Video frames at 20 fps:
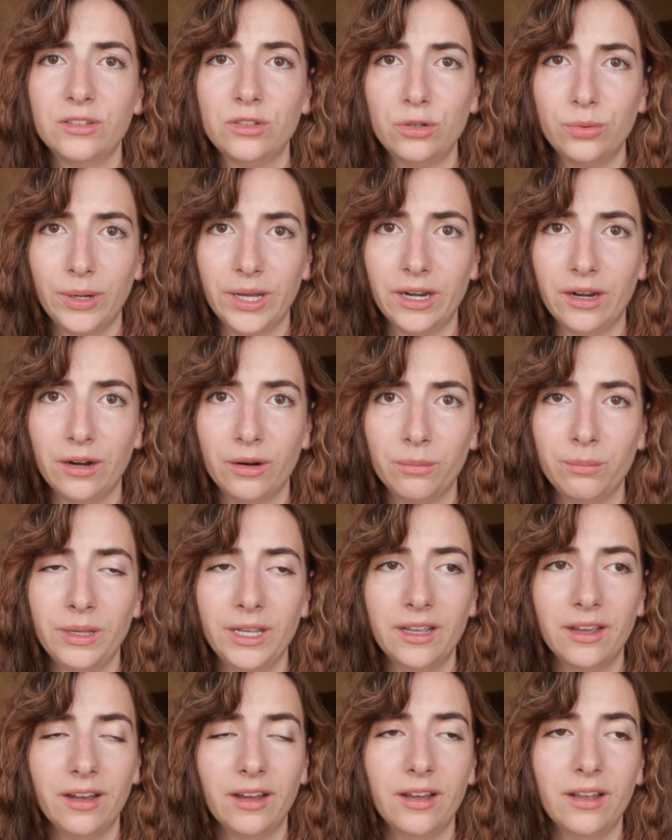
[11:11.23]
Twitter
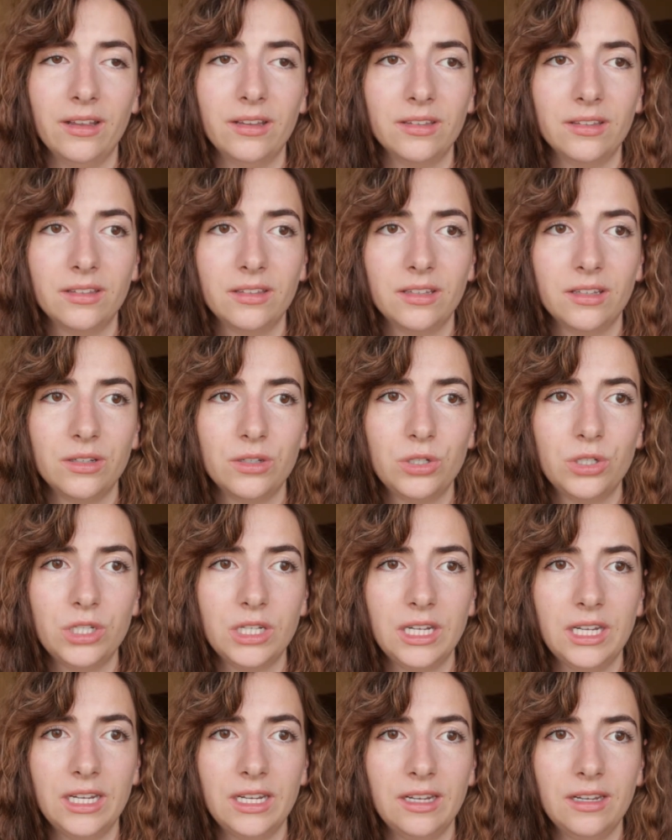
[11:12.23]
because
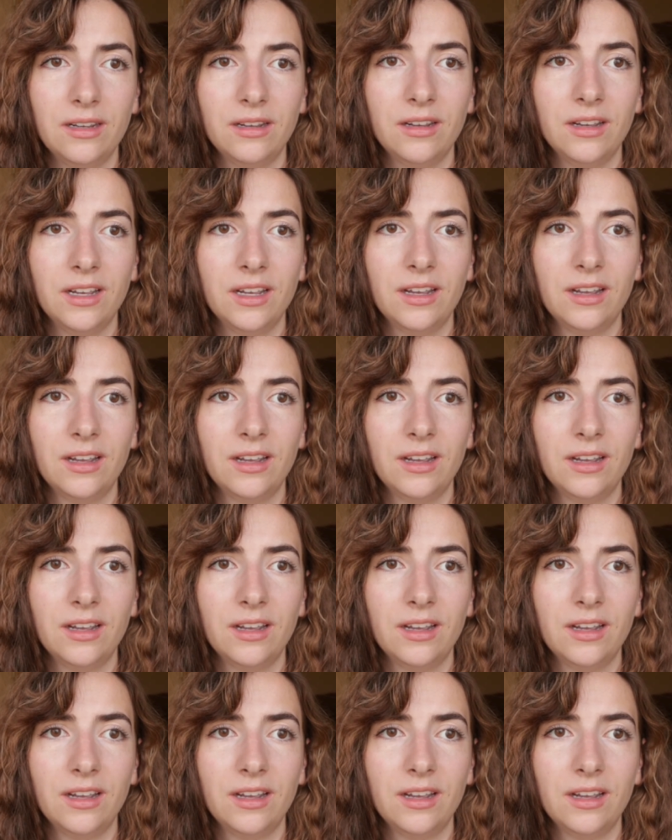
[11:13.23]
she